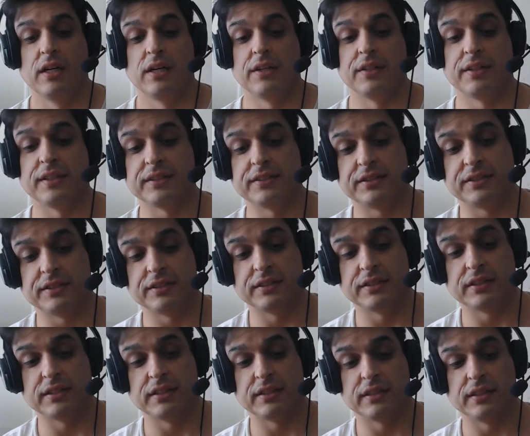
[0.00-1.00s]
This
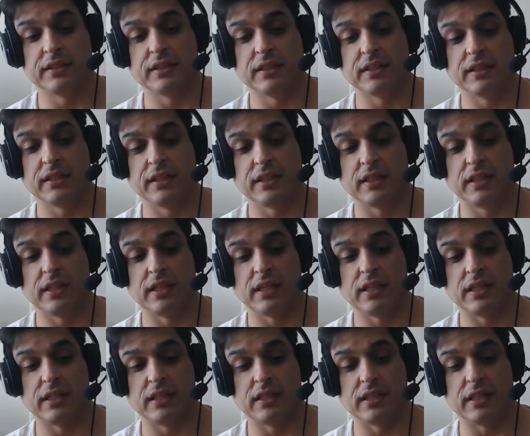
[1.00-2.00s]

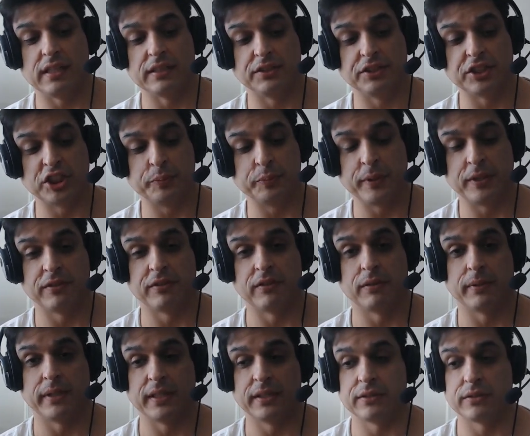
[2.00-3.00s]
has just been a
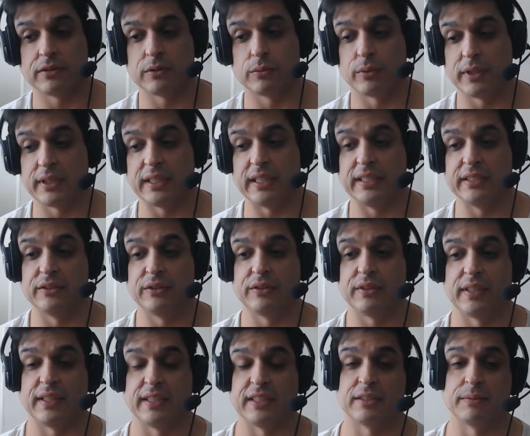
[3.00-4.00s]
reminder why I do
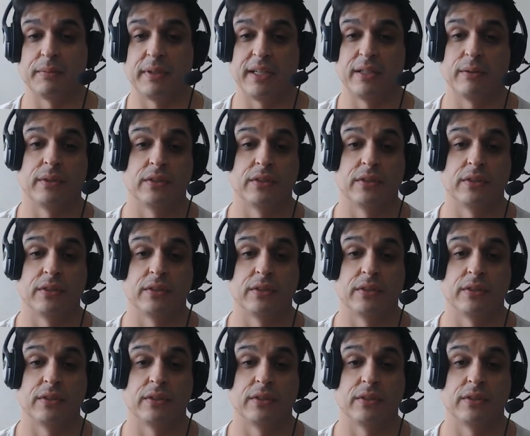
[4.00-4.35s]
things my way.